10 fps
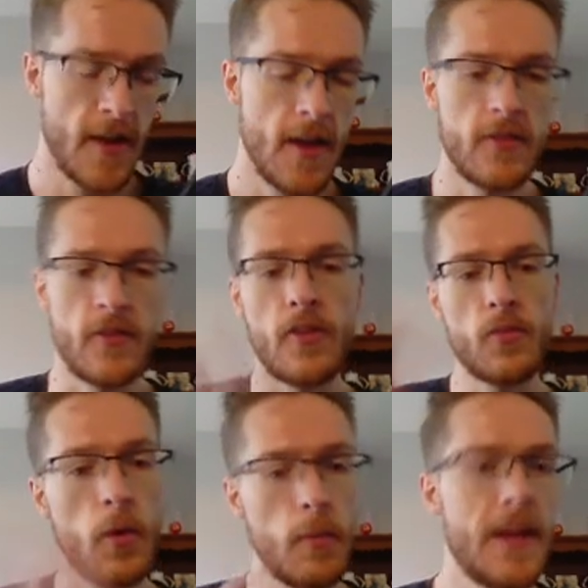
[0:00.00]
So this
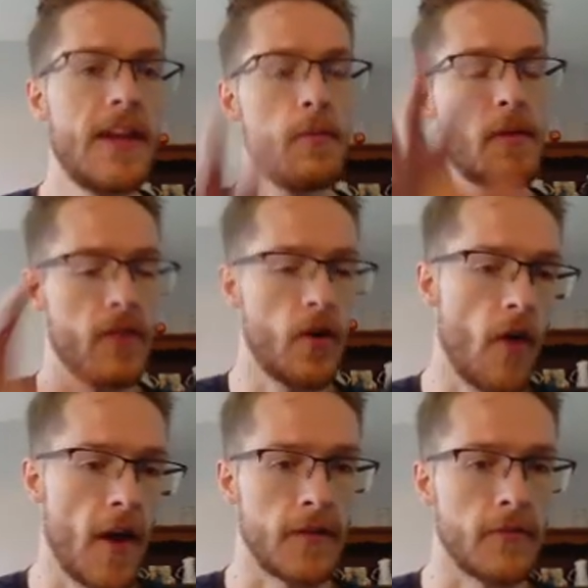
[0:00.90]
will be a little bit of a
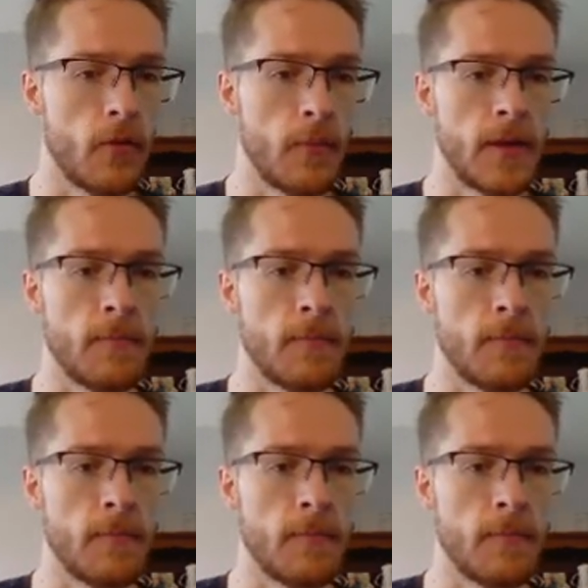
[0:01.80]
grind for me.